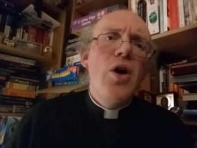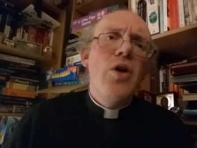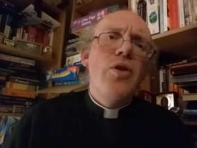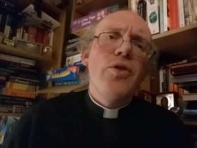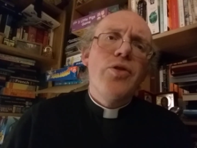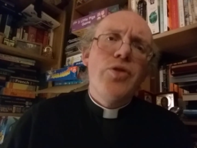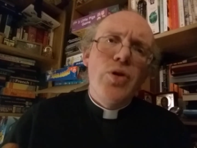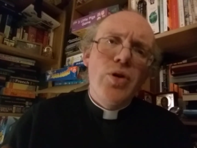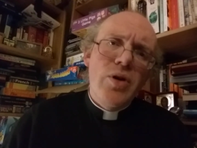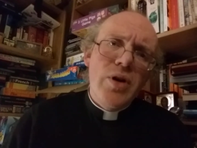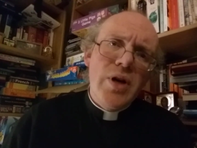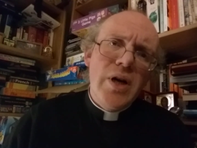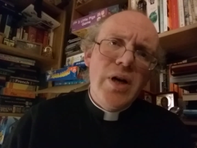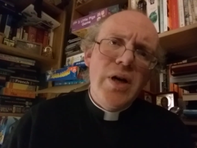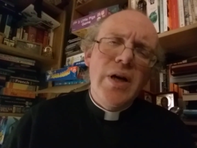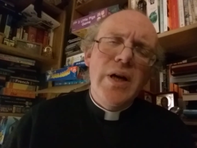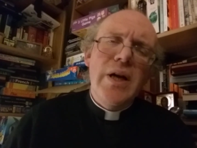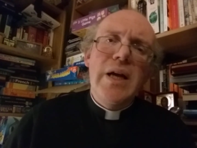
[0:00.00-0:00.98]
The
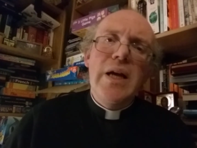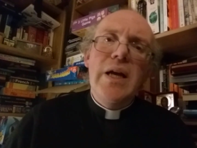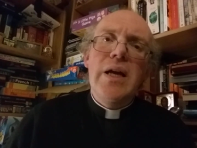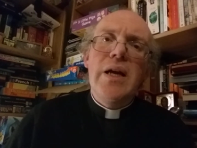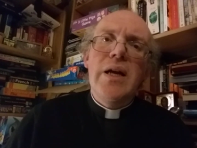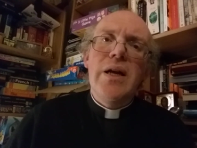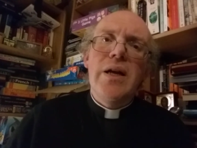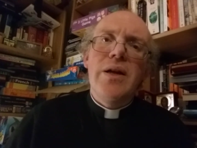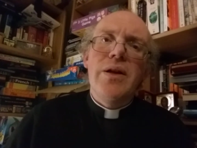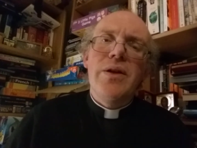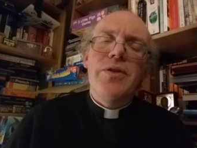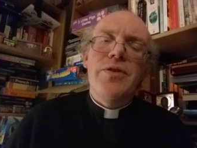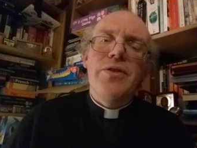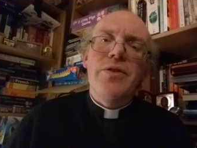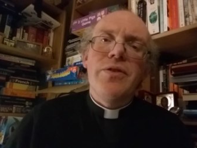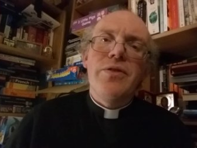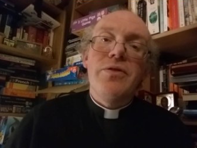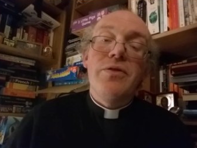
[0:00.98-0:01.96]
Torah
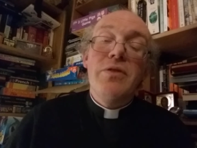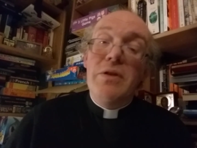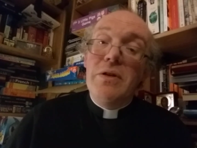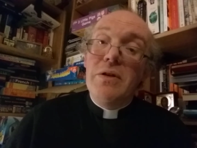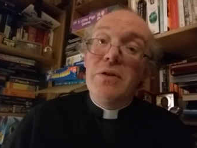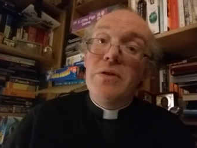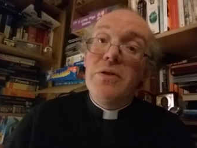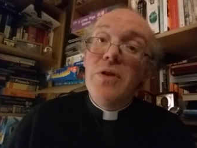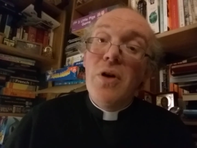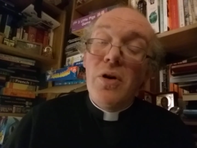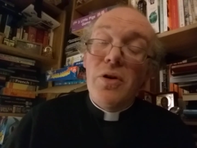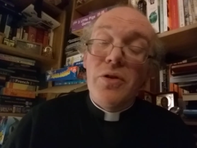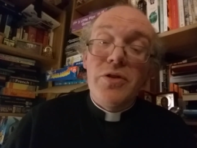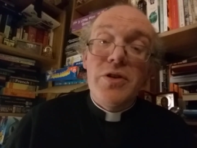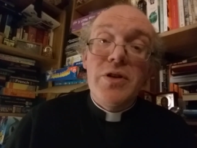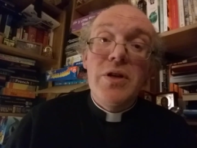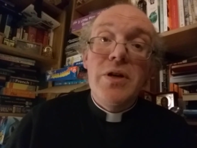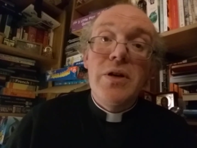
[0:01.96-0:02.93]
is
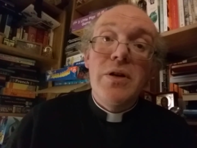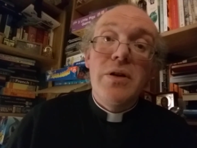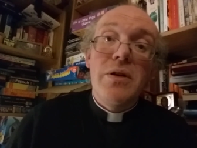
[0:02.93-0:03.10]
not